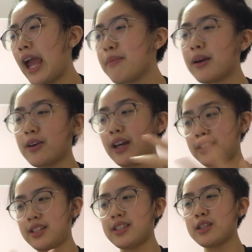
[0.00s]
aiming, yes,
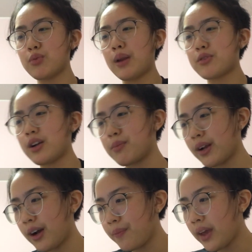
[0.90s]
this is what I'm trying to bring
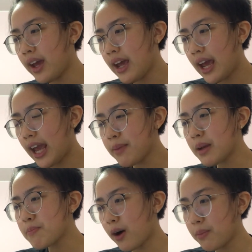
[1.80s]
up.
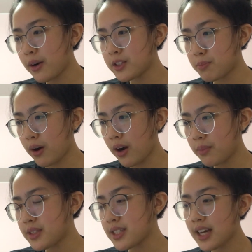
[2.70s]
Aiming
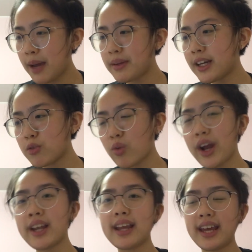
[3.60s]
bombs, timing it
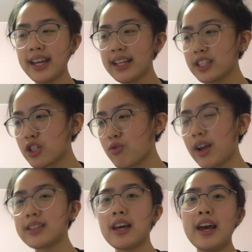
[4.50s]
right, hitting the
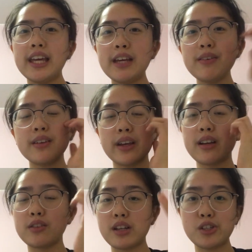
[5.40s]
strings, even like,
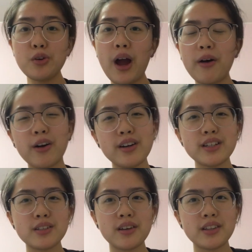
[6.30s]
do you know how hard it
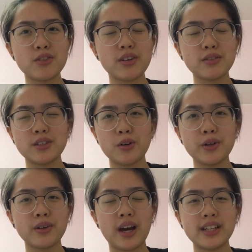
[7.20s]
is to hit the strings with
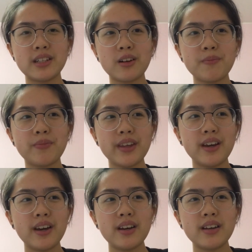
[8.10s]
Antonio in high tier?
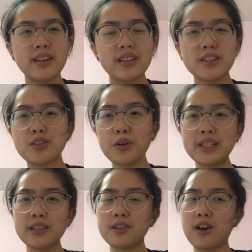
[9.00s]
It's so
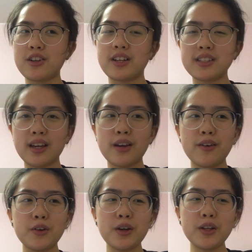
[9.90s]
easy to dodge, because like,
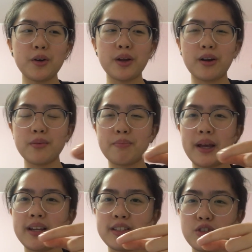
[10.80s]
if you can go here,
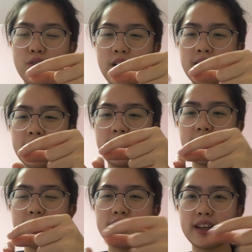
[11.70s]
bait his string,
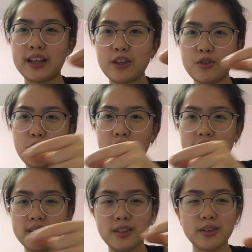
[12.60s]
like you do
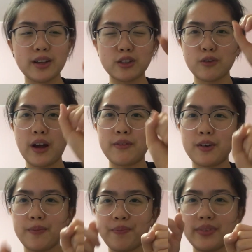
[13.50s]
this, like
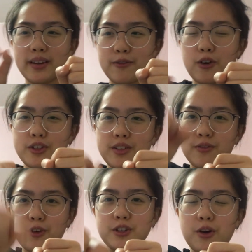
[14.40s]
Survivor, first
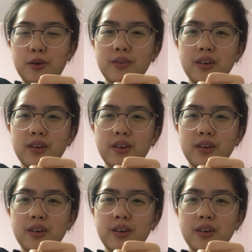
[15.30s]
note,